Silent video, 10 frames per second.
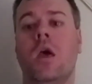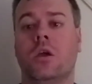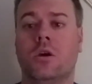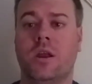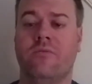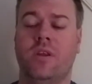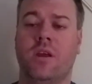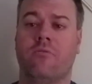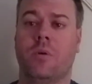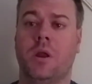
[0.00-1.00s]
Good evening,
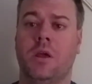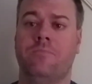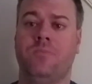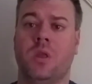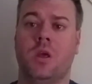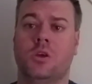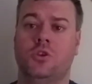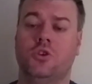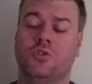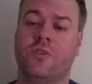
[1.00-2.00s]
everybody.
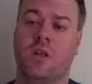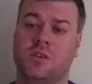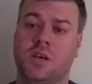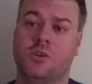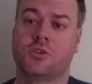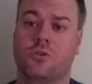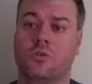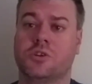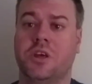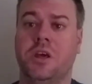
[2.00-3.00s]
Joseph Alexander
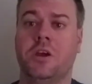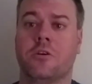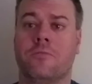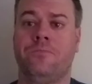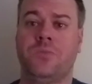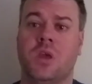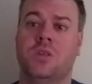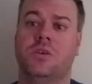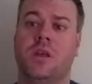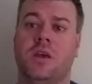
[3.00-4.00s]
Suchorski here.
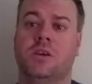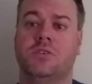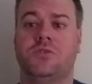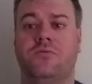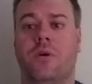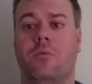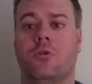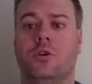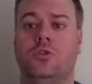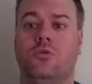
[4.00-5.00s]
Today is
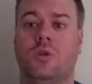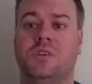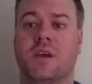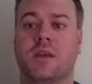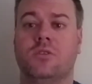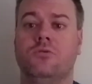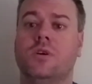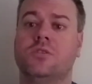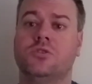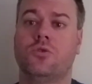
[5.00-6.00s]
February 22nd,
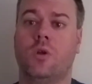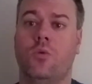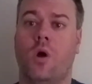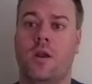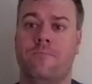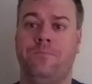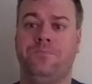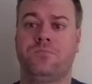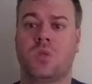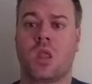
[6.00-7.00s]
2021.
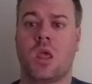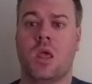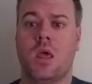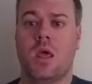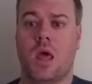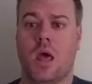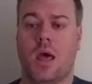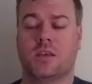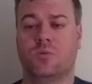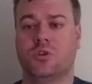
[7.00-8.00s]

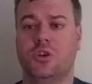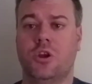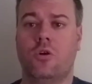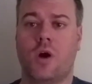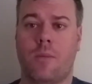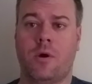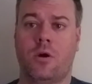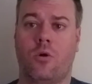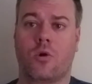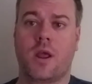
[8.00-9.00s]
As most of you know, I'm an
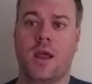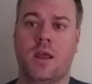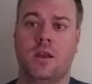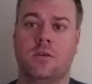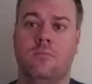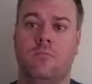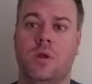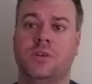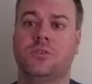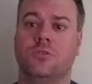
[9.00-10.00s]
ordained
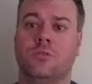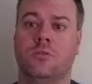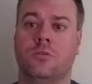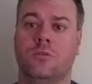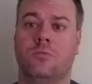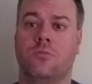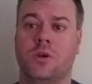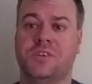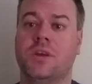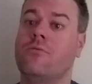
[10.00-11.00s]
minister,
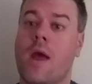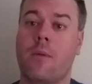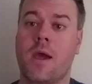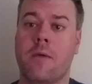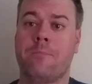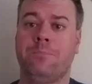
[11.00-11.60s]
priest, and rabbi.